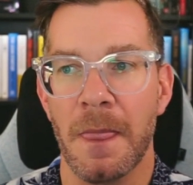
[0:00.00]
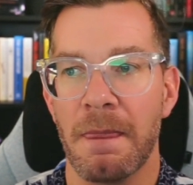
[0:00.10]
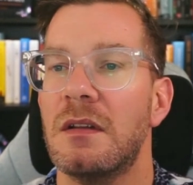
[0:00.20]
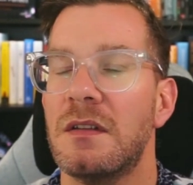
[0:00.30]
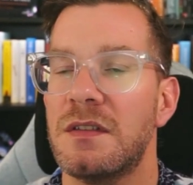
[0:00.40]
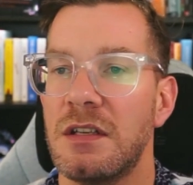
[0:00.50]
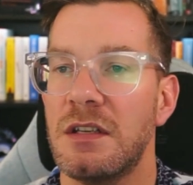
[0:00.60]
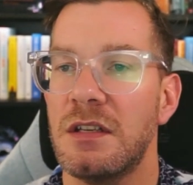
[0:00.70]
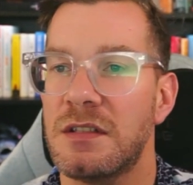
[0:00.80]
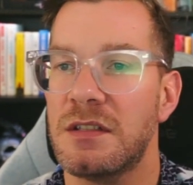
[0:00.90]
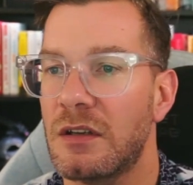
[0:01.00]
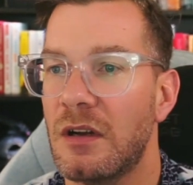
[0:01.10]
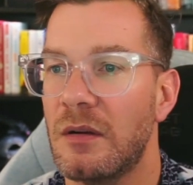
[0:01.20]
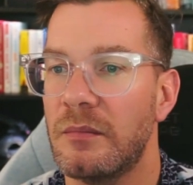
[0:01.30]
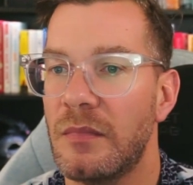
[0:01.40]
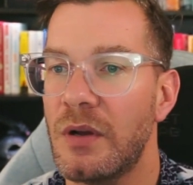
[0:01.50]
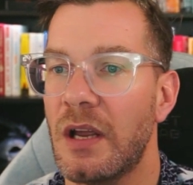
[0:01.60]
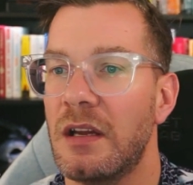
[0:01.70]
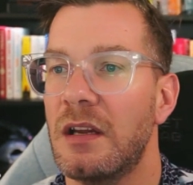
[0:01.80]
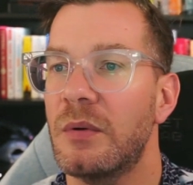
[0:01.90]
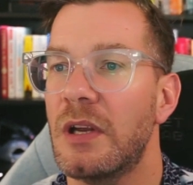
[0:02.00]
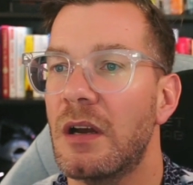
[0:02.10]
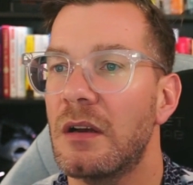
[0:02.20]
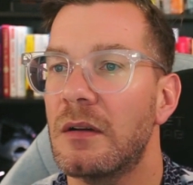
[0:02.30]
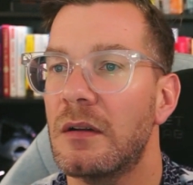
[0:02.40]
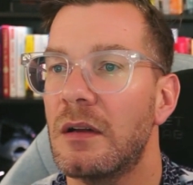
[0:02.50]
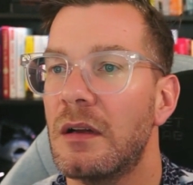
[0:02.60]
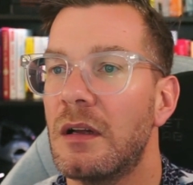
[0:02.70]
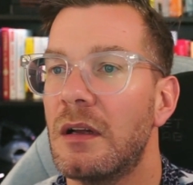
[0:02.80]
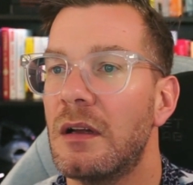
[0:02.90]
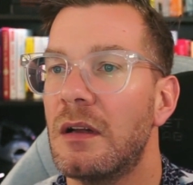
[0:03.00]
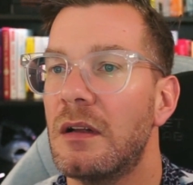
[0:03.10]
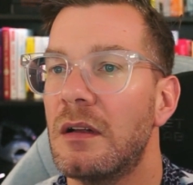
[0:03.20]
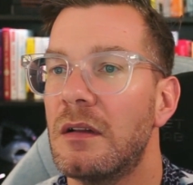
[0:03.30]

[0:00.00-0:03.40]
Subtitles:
SageSeller.com. Okay, here we are.